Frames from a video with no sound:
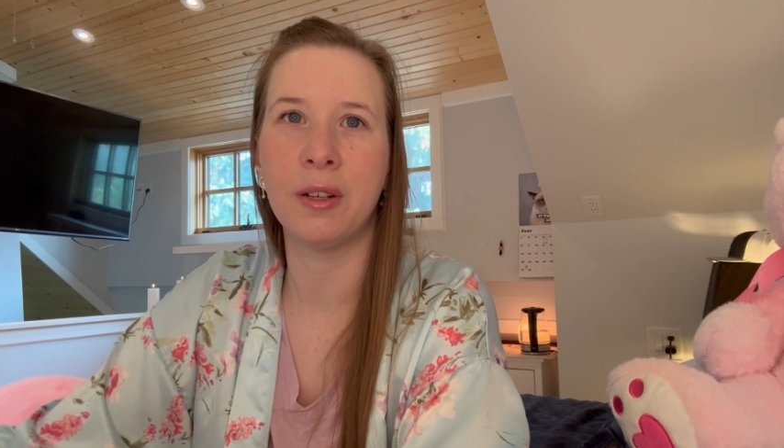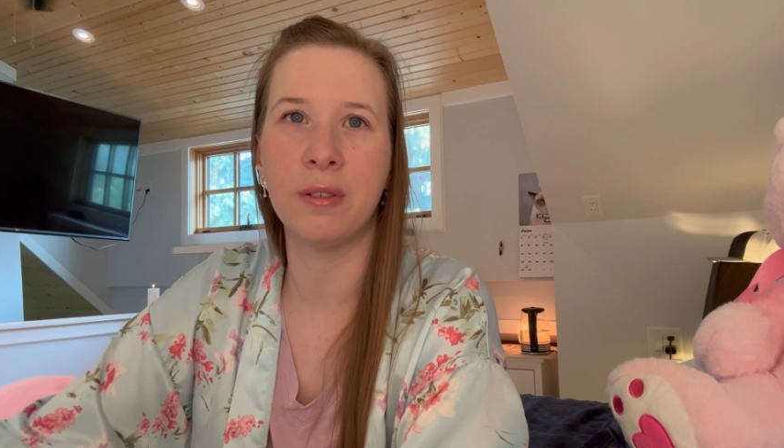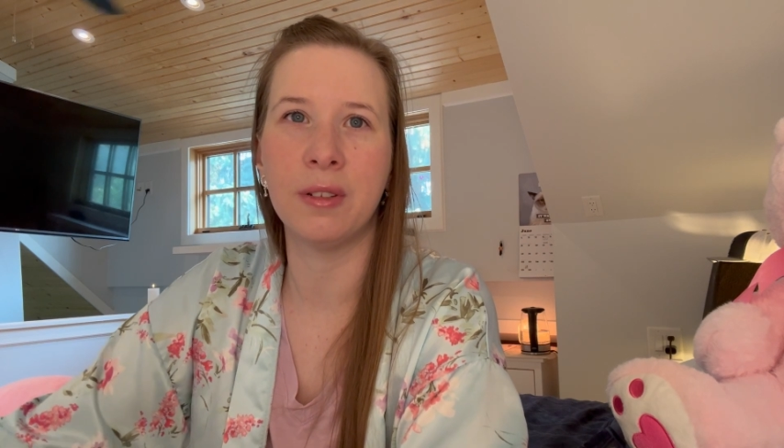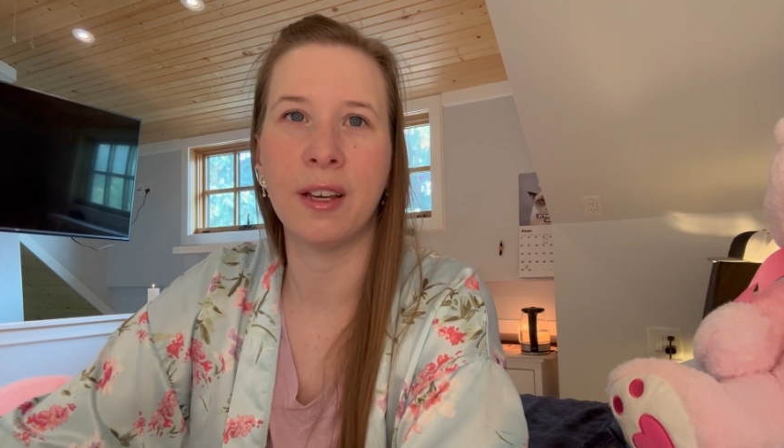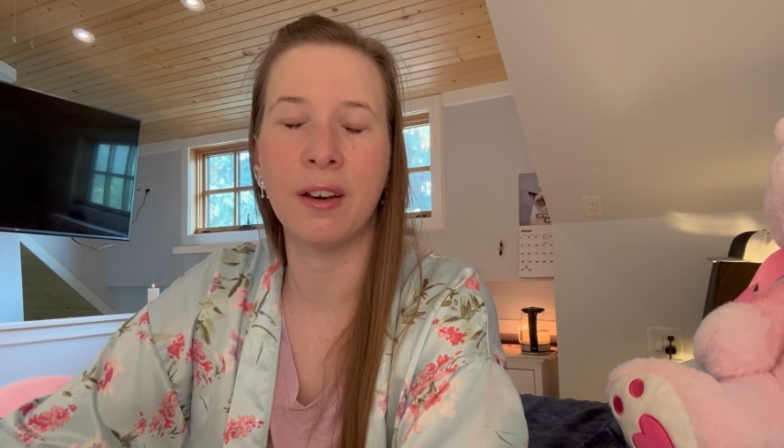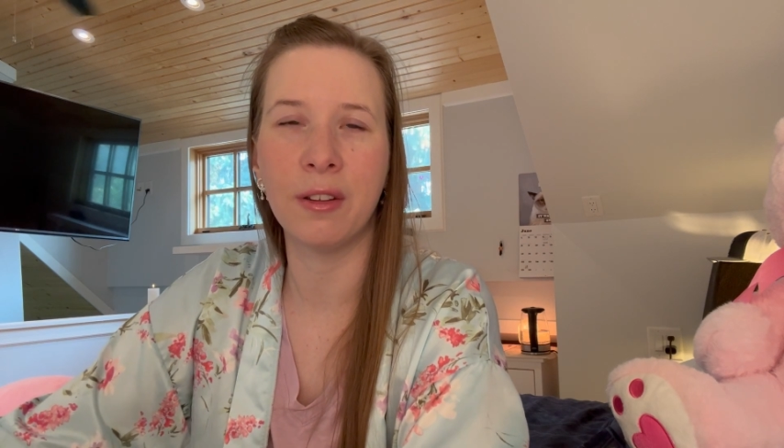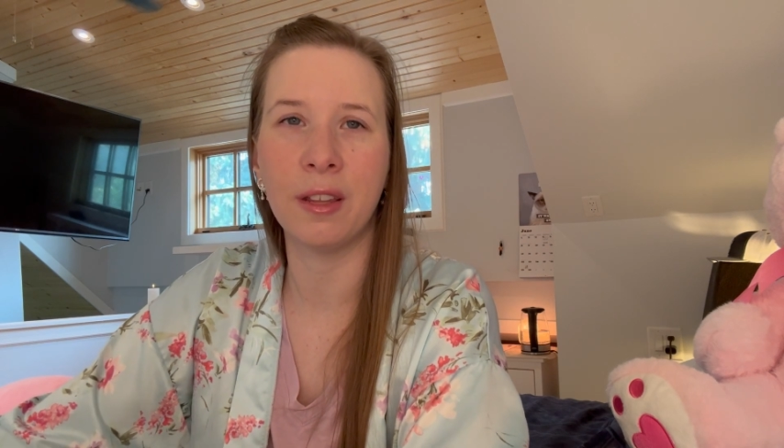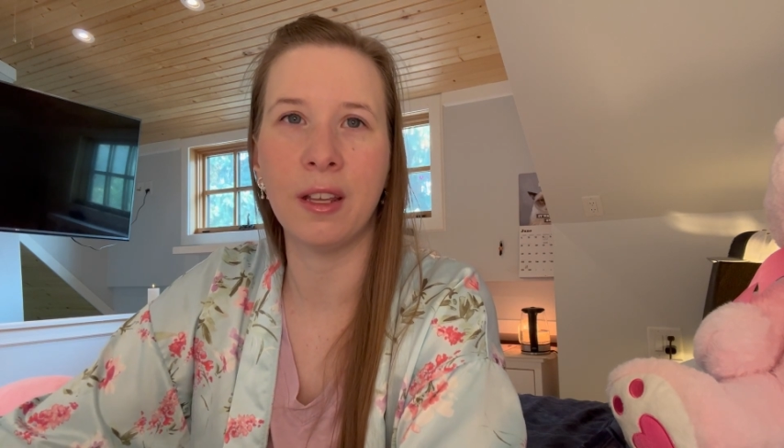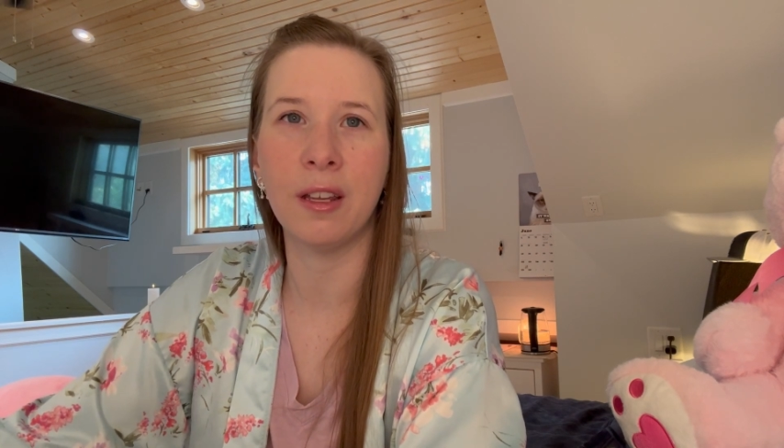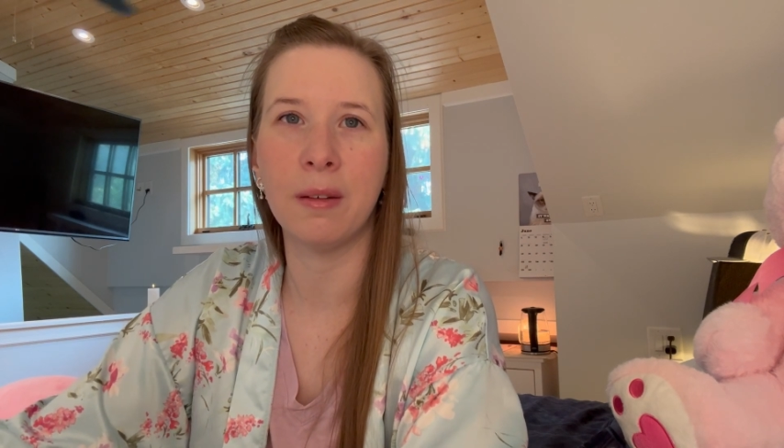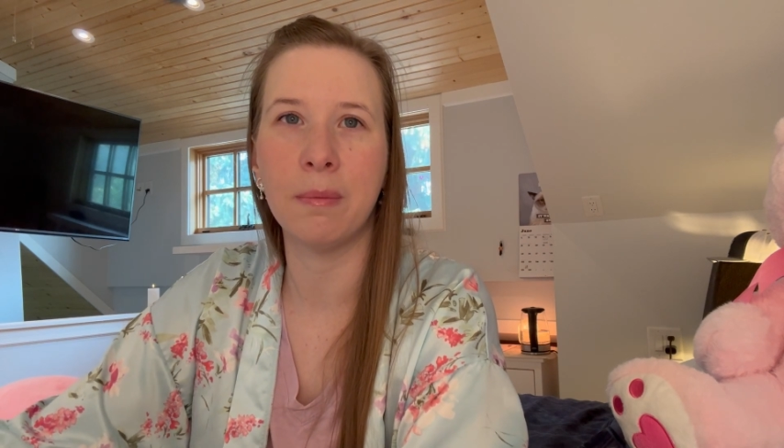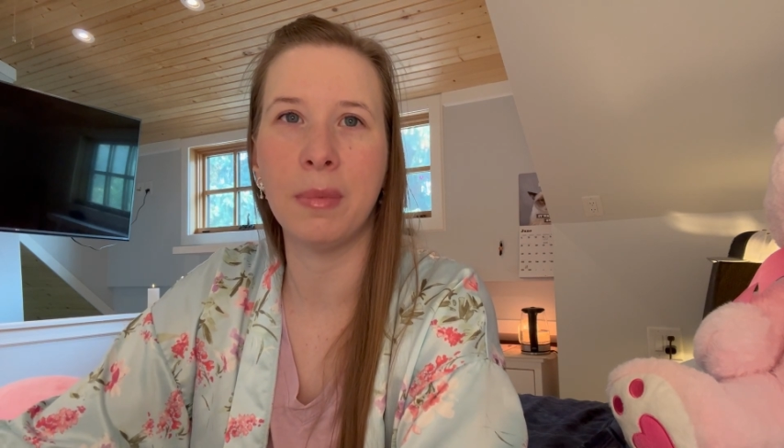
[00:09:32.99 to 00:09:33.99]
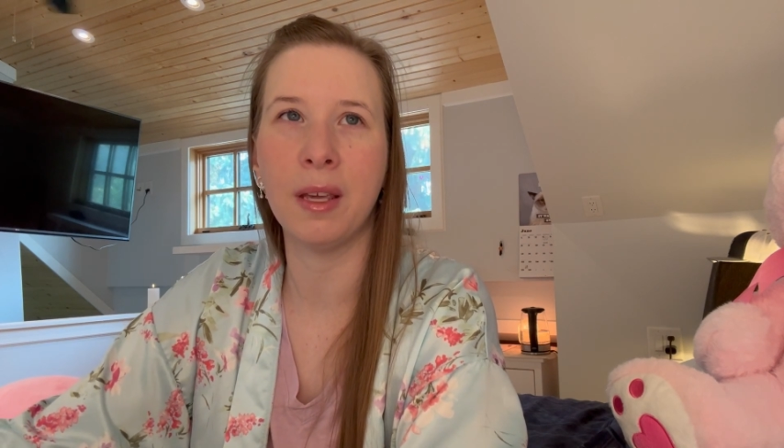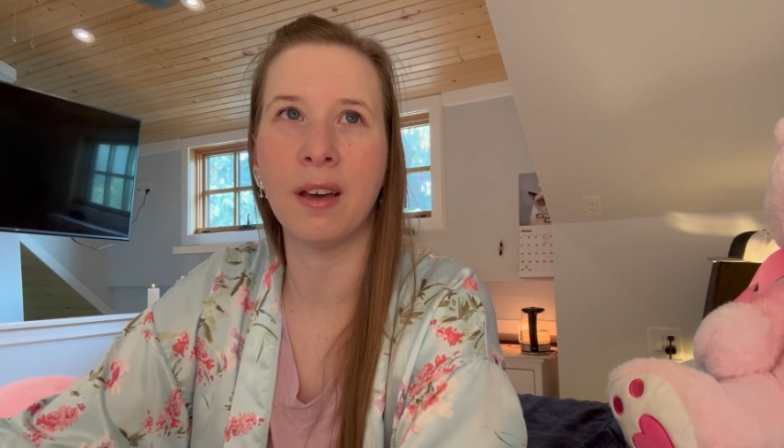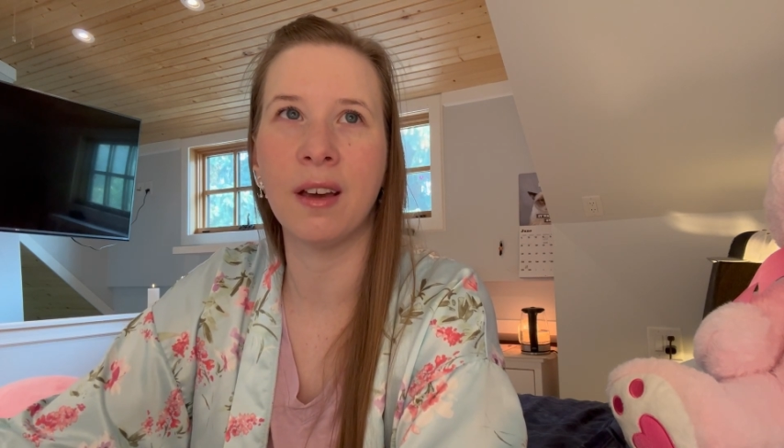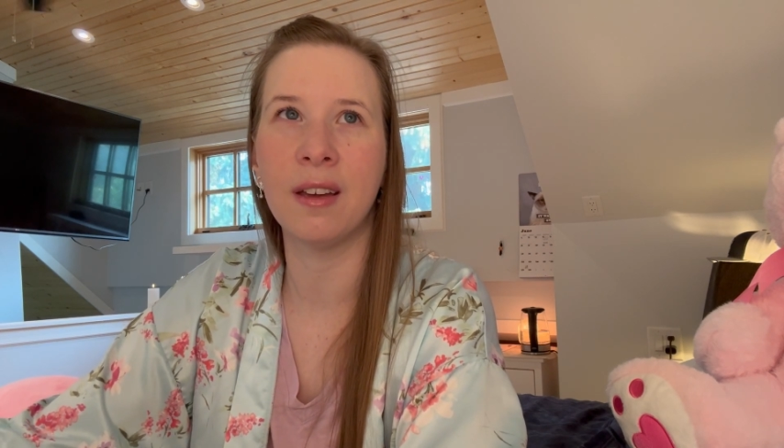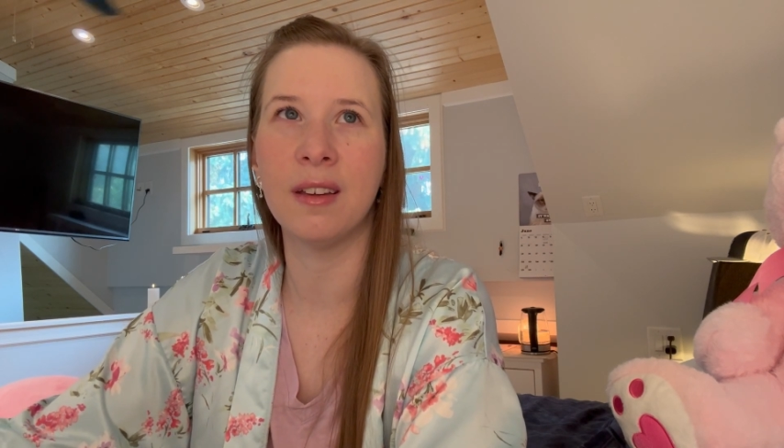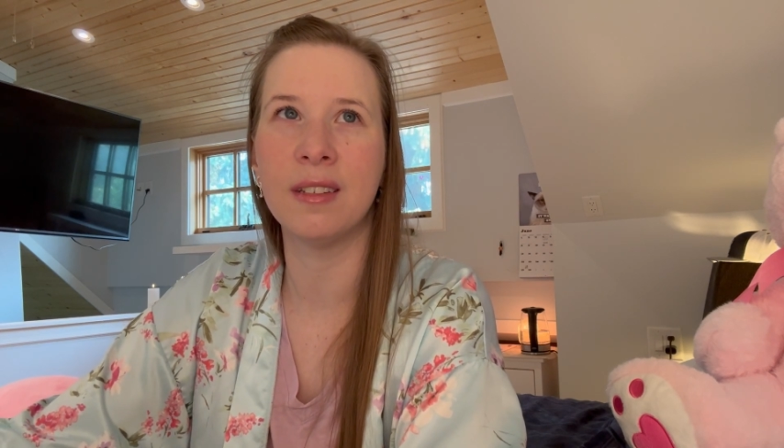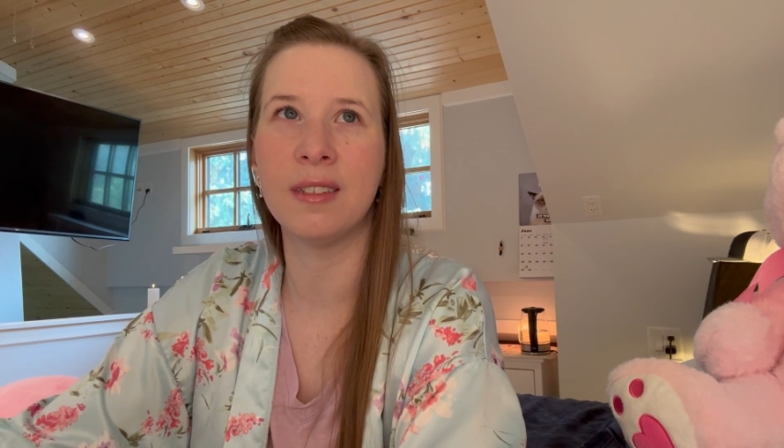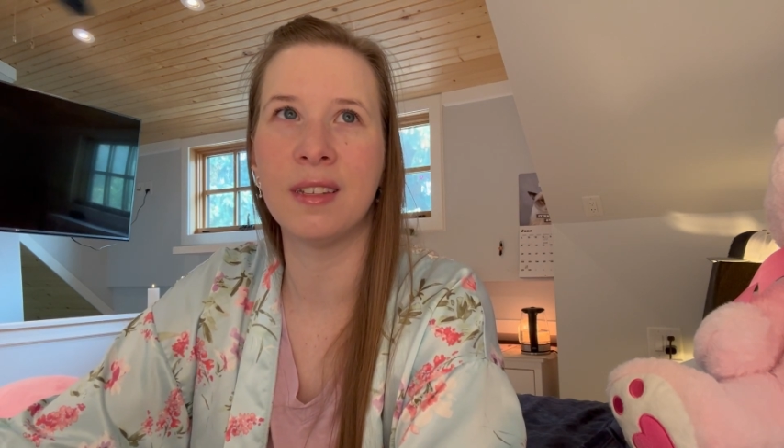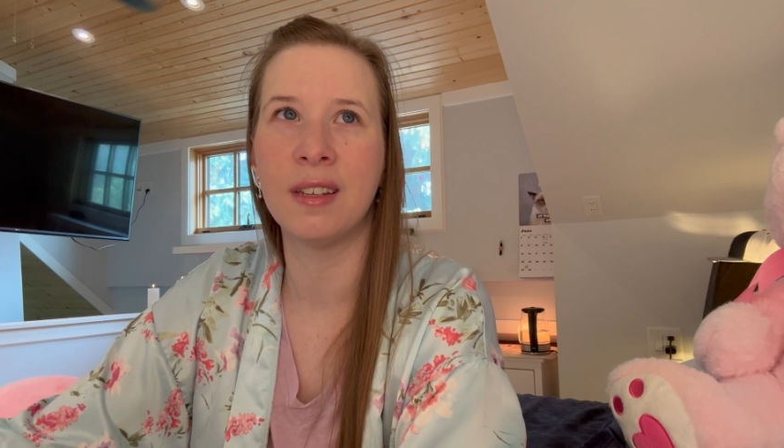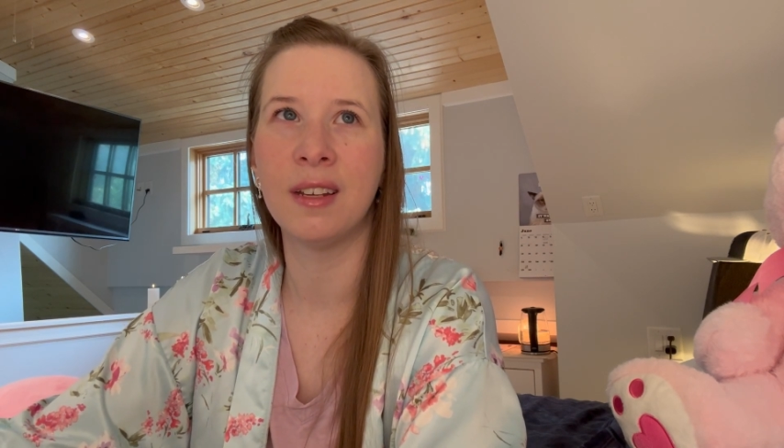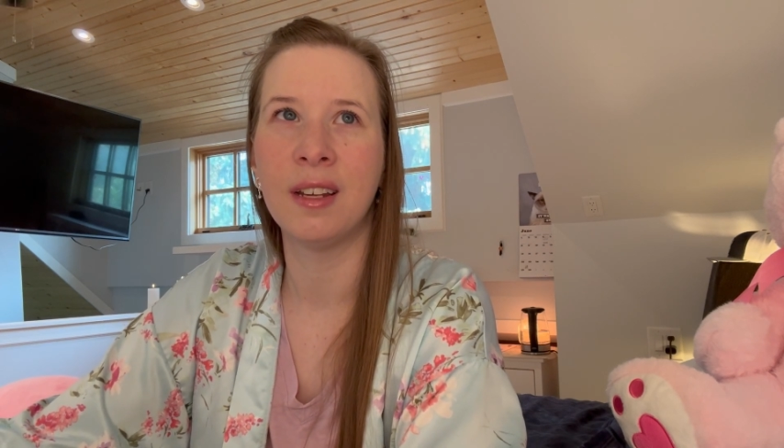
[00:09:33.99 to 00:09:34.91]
who's healthy because